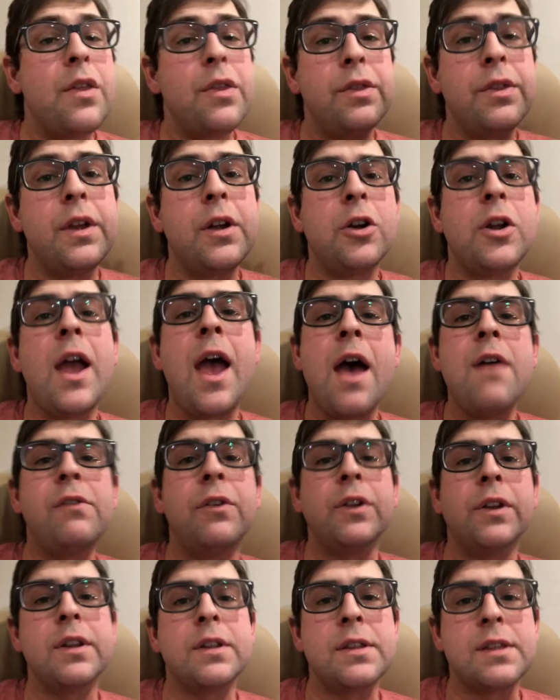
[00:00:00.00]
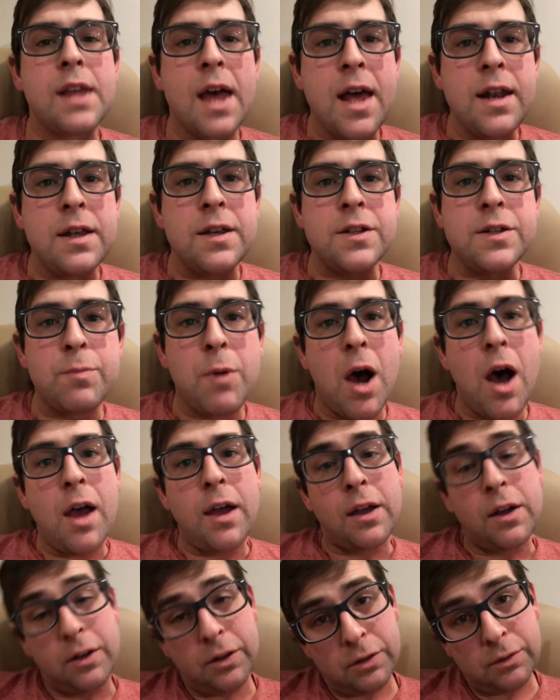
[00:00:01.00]
There you have it. That is
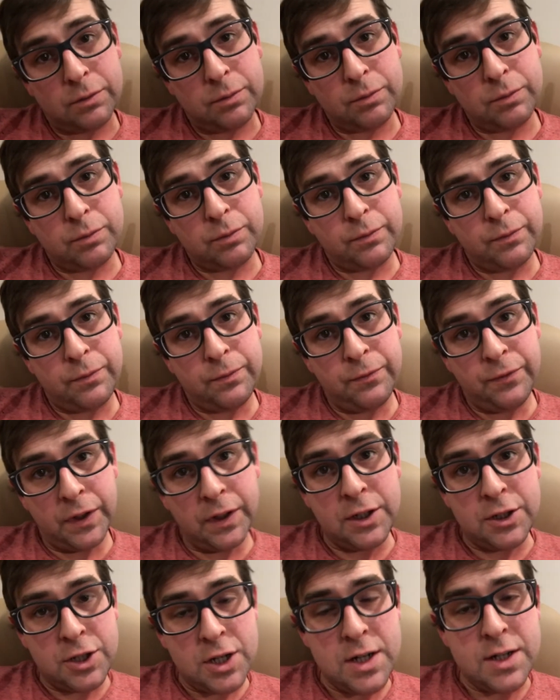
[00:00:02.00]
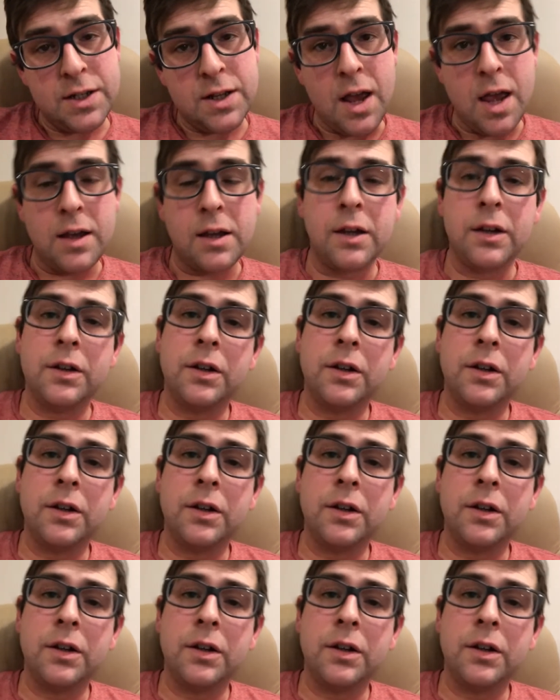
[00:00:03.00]
my Philly cheesesteak.